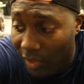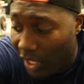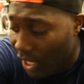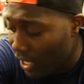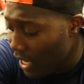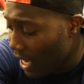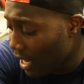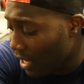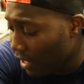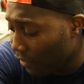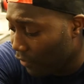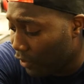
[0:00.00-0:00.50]

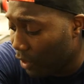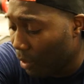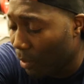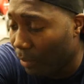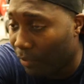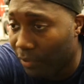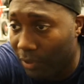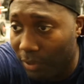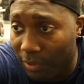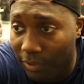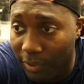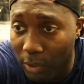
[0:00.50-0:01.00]
yeah, lifting up,
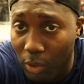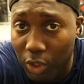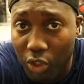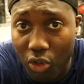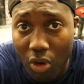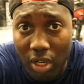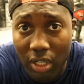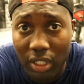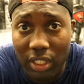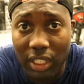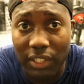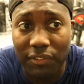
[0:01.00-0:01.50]
feel
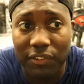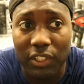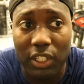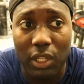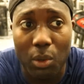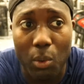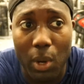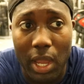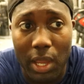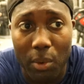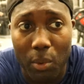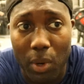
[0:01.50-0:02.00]
strong, lifting
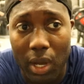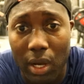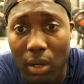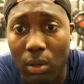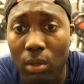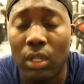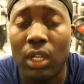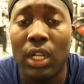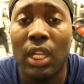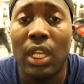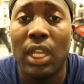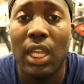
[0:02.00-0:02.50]
the weight well.
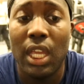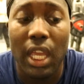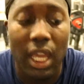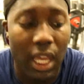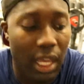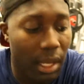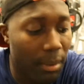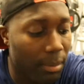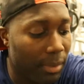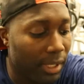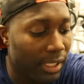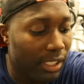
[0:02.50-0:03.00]

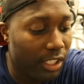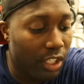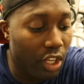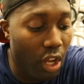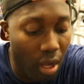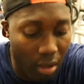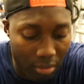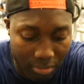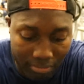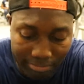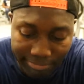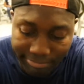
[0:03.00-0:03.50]
It's
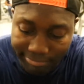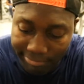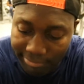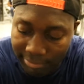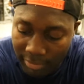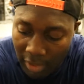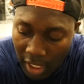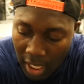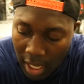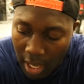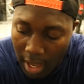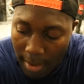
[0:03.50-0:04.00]
not
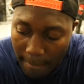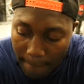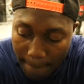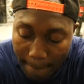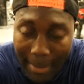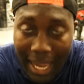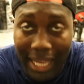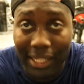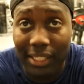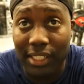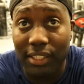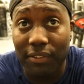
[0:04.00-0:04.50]

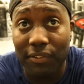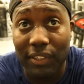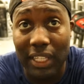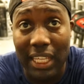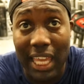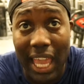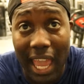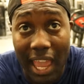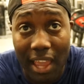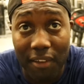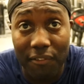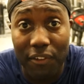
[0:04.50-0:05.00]
massively
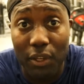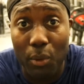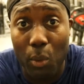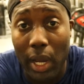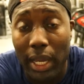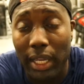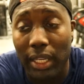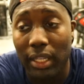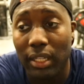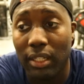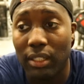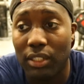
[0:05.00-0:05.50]
heavy
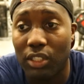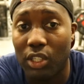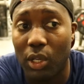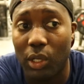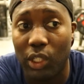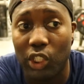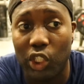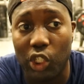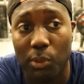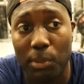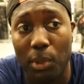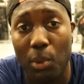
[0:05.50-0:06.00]
weight, so
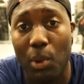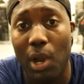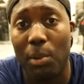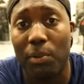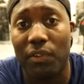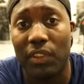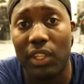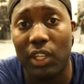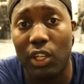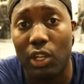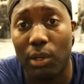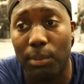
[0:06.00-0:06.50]
it should be well
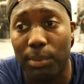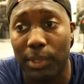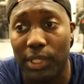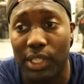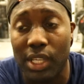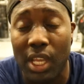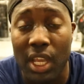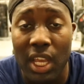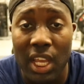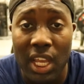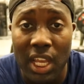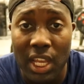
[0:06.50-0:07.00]
within the compass.
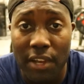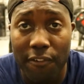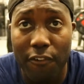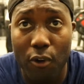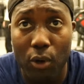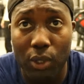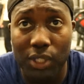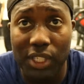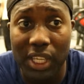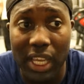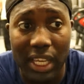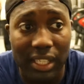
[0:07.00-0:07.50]

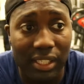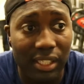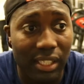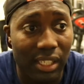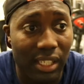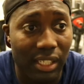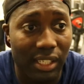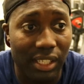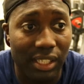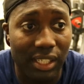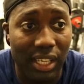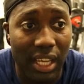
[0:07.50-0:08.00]
4 sets,
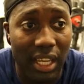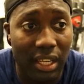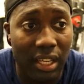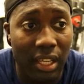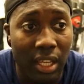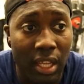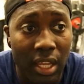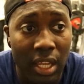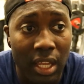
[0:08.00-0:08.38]
as I said,